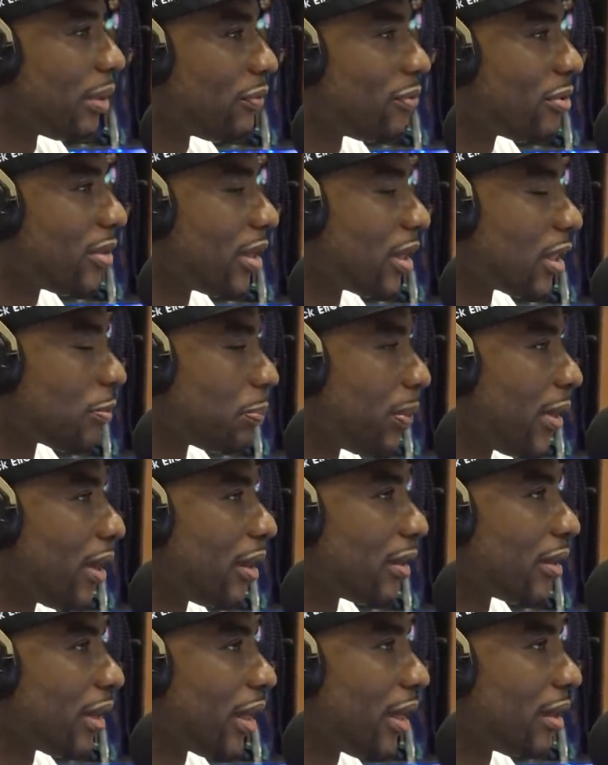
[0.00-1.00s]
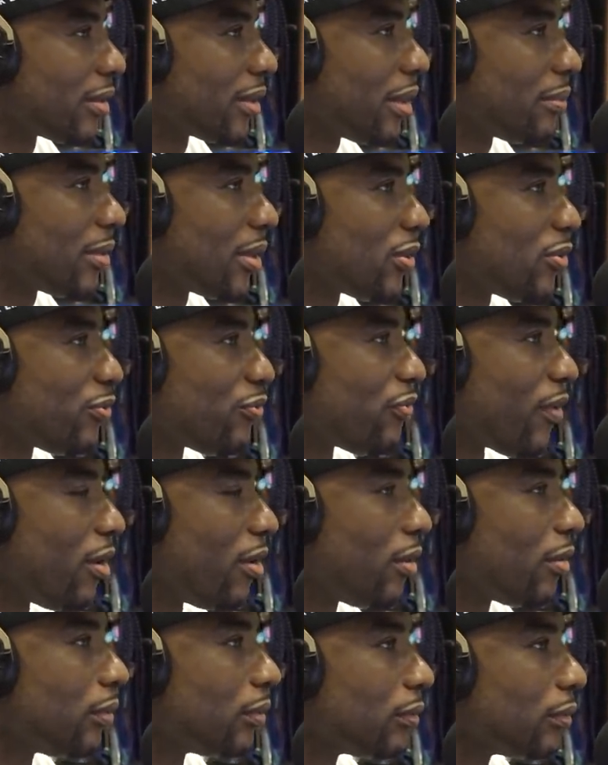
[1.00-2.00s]
but if you get expelled in the air, does that mean you
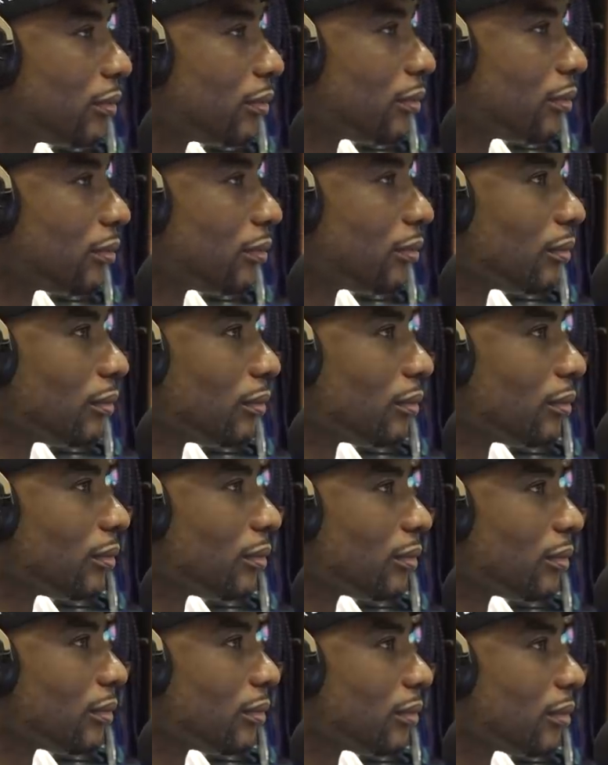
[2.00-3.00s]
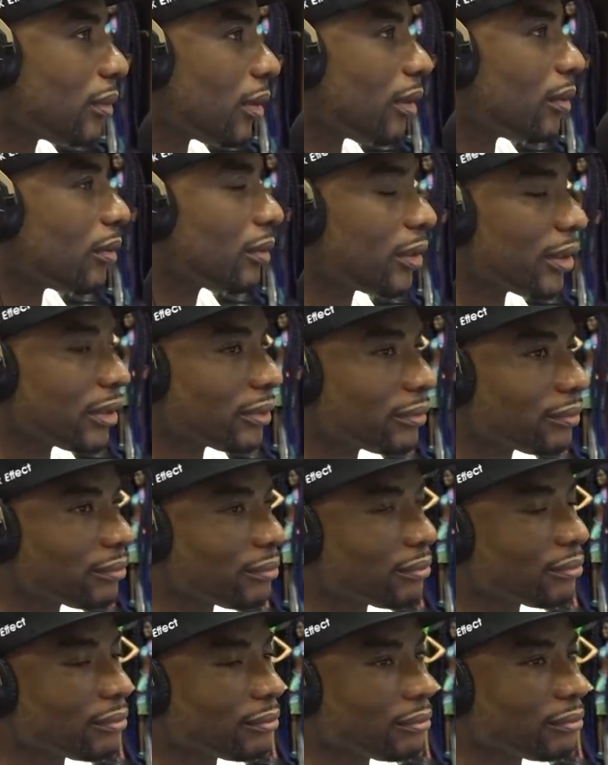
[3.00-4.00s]
fall? yes. Oh, okay.
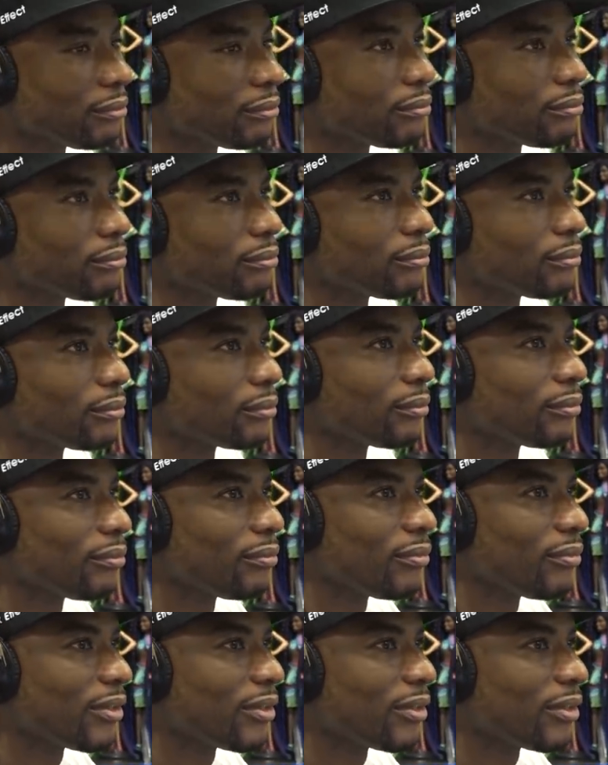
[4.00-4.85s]
I don't know.